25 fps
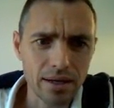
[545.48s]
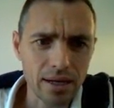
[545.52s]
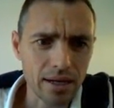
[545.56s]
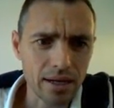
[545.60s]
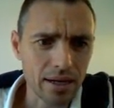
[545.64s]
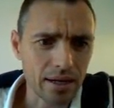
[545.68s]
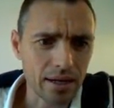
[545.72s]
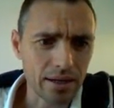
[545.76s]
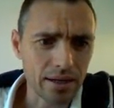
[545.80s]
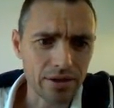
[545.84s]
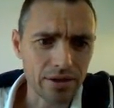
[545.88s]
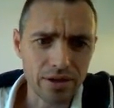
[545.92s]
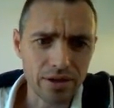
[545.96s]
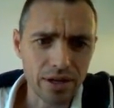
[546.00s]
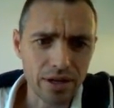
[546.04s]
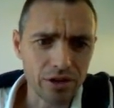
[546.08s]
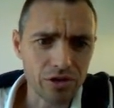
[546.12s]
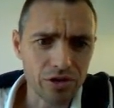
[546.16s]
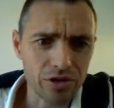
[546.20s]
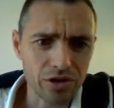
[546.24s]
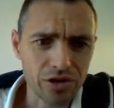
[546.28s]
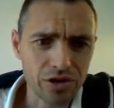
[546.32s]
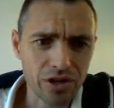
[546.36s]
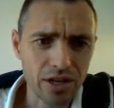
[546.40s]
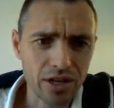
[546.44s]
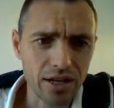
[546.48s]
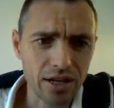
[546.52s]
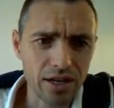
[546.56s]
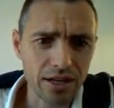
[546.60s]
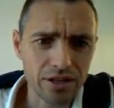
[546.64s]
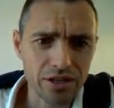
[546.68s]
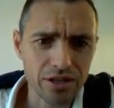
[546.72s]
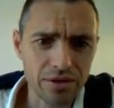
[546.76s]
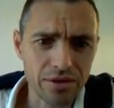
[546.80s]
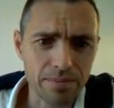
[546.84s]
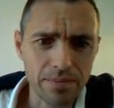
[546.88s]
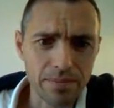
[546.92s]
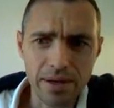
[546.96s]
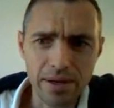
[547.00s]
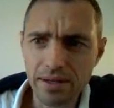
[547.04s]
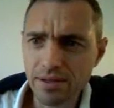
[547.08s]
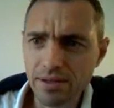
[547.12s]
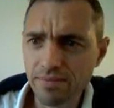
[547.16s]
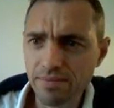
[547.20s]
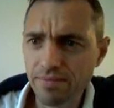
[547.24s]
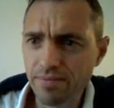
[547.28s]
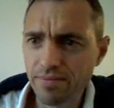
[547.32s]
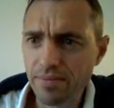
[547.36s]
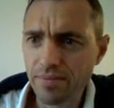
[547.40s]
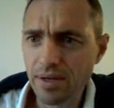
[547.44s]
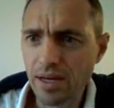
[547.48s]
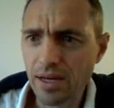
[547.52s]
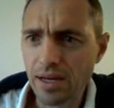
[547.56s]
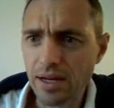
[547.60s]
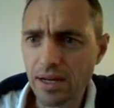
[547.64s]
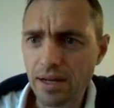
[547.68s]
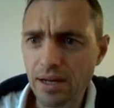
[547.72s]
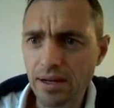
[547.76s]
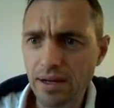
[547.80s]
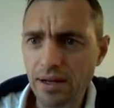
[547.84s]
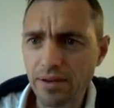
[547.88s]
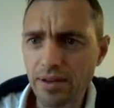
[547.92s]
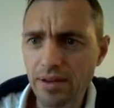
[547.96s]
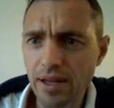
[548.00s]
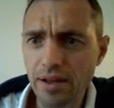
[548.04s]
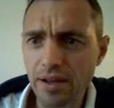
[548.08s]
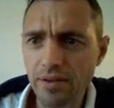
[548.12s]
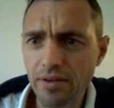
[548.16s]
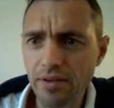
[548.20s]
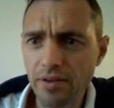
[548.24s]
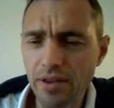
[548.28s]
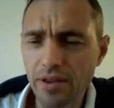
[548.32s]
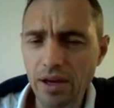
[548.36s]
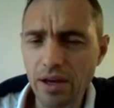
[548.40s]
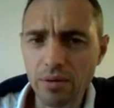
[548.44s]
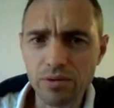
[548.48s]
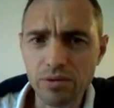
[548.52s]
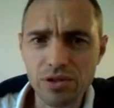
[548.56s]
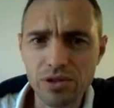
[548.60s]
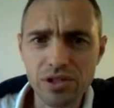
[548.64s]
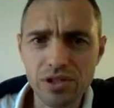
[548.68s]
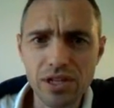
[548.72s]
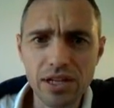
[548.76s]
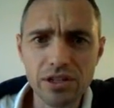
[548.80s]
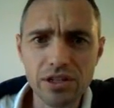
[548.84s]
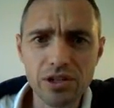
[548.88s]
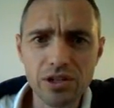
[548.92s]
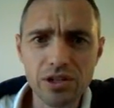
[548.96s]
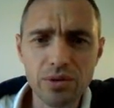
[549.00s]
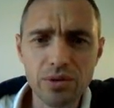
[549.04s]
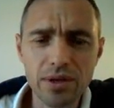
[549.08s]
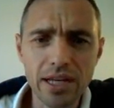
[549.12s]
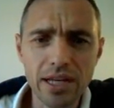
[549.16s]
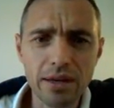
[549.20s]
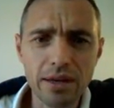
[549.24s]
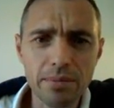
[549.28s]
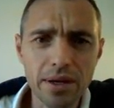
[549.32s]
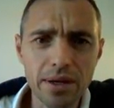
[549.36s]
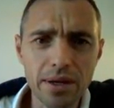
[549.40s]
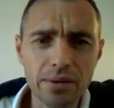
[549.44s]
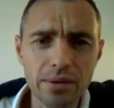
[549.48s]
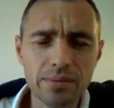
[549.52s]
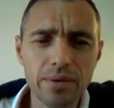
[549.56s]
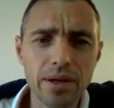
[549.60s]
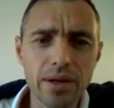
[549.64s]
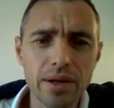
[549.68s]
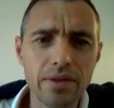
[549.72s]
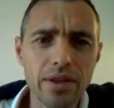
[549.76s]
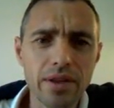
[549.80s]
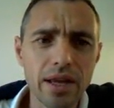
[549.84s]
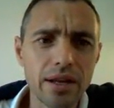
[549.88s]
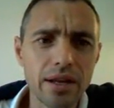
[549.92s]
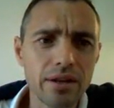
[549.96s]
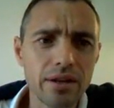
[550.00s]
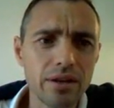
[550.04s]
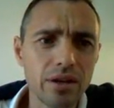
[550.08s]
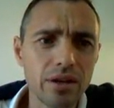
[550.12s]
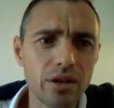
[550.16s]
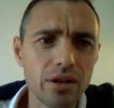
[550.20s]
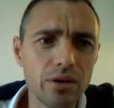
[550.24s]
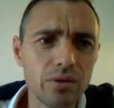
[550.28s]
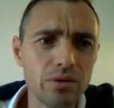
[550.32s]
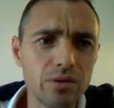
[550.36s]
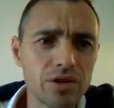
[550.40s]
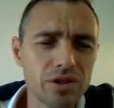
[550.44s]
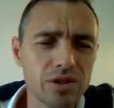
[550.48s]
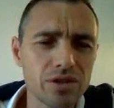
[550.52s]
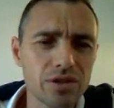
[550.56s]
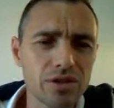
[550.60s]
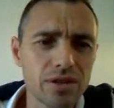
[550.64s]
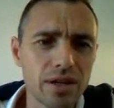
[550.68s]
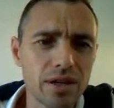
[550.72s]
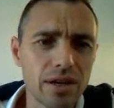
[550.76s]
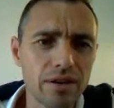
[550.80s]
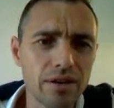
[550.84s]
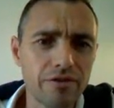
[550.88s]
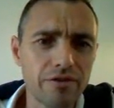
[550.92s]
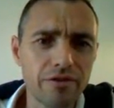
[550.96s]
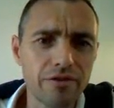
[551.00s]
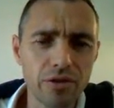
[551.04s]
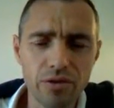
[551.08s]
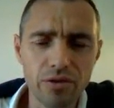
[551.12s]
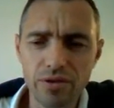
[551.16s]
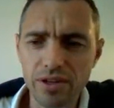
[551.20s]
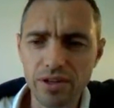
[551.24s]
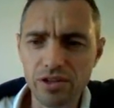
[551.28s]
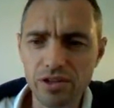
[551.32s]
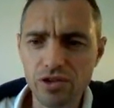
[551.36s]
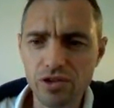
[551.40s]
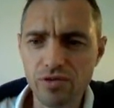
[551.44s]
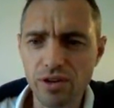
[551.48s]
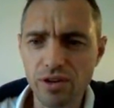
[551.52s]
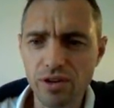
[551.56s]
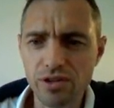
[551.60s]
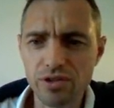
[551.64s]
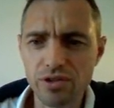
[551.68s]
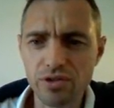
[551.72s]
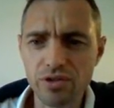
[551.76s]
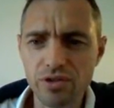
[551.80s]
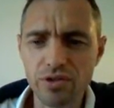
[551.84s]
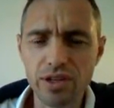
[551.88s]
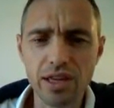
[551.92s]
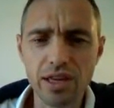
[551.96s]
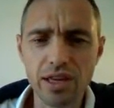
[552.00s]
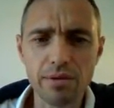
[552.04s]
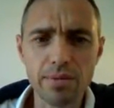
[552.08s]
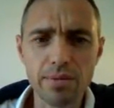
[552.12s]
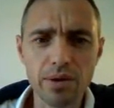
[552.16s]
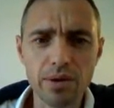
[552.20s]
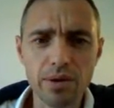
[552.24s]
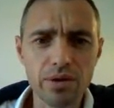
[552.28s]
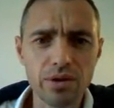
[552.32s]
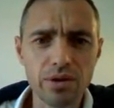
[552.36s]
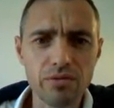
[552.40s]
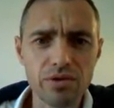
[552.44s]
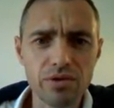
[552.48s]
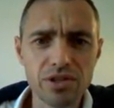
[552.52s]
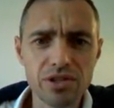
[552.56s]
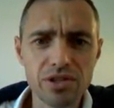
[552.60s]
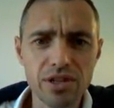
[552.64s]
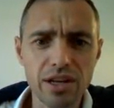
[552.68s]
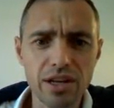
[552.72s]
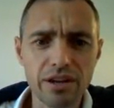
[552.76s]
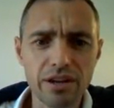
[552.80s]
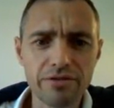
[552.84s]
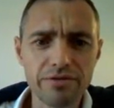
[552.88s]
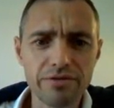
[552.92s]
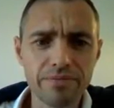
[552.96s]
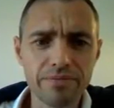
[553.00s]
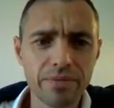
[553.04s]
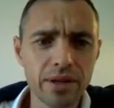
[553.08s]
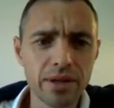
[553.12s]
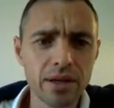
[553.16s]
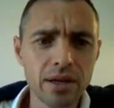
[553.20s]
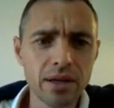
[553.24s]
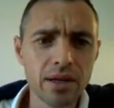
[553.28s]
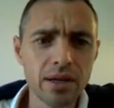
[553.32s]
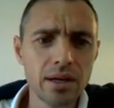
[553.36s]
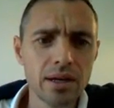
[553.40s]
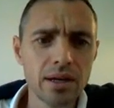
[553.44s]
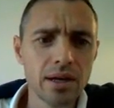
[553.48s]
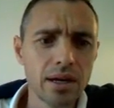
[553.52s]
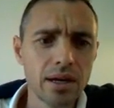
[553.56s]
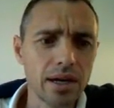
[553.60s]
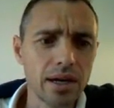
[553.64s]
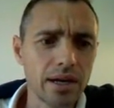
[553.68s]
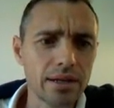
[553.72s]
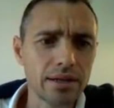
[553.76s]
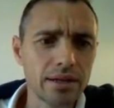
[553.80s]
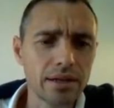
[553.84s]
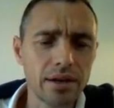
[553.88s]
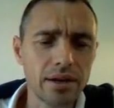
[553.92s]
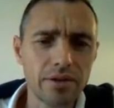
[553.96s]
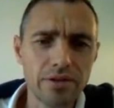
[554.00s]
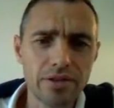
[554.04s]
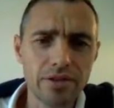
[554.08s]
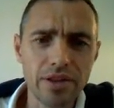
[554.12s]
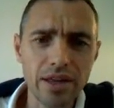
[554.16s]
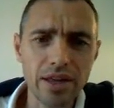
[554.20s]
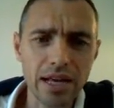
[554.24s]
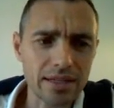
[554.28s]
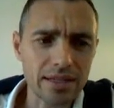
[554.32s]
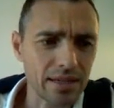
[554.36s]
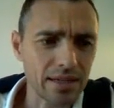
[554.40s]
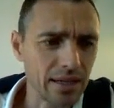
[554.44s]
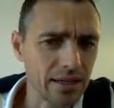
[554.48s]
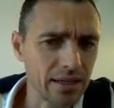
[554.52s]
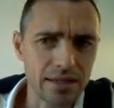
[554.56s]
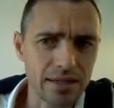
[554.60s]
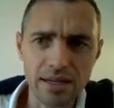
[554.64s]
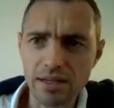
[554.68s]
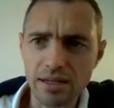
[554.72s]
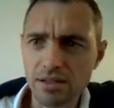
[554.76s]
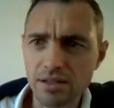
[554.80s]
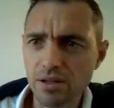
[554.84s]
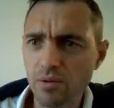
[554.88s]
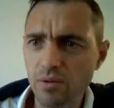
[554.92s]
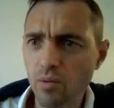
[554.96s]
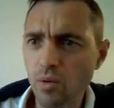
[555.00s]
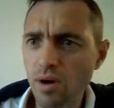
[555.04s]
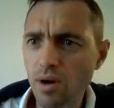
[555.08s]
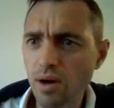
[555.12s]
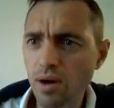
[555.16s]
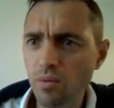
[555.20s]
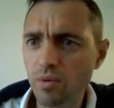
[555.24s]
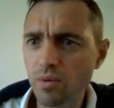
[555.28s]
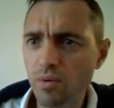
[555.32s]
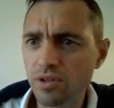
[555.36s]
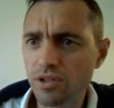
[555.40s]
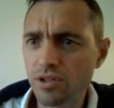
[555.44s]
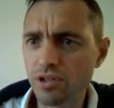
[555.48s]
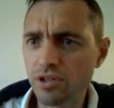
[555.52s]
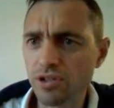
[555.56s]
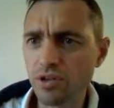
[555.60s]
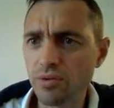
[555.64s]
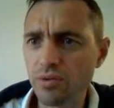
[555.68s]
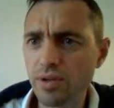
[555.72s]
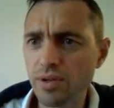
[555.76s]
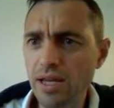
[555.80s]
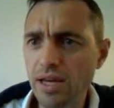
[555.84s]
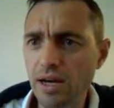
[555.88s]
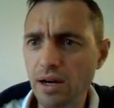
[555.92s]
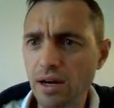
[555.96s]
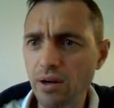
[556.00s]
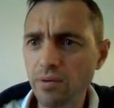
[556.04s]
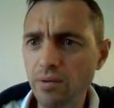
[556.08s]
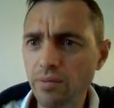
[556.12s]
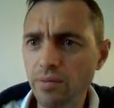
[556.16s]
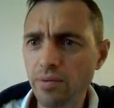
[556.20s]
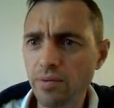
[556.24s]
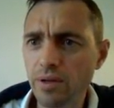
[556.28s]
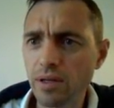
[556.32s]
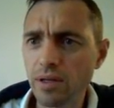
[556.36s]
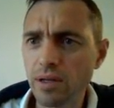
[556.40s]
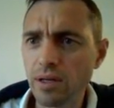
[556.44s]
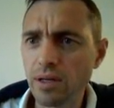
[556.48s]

and then you just click submit, and that that will send you an email, and then you just uh, follow the instructions on the email that you receive, and that is it. So what I want to do now.